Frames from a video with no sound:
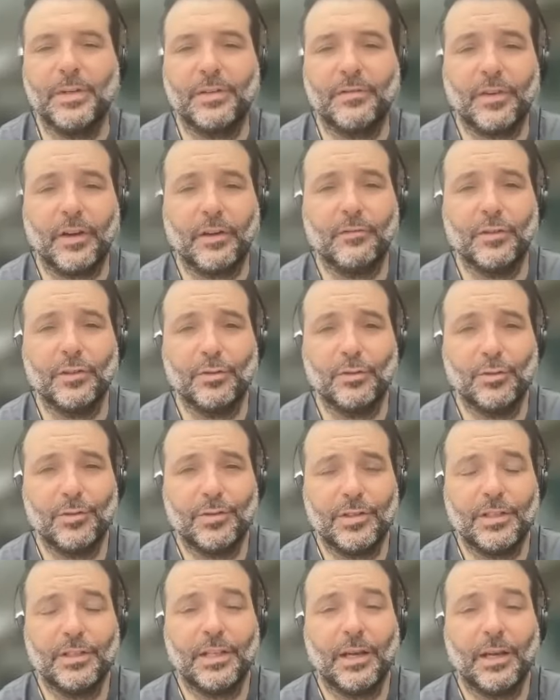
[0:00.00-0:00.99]
Frankfurt? Do you
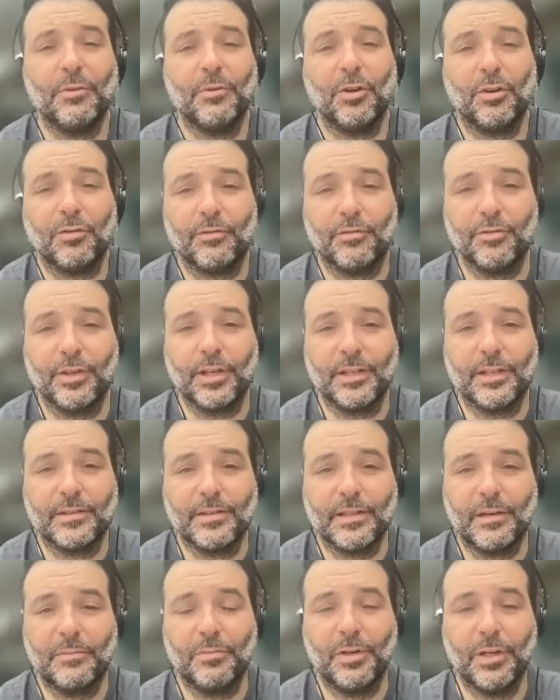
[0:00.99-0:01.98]
see them going through against
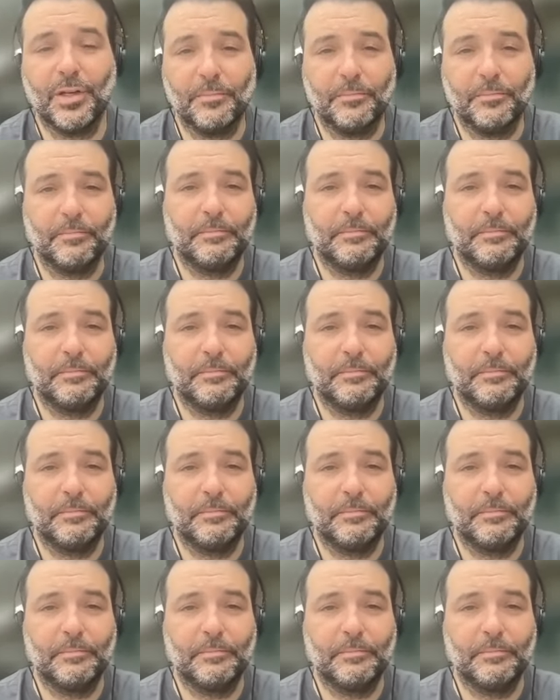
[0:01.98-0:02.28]
Napoli?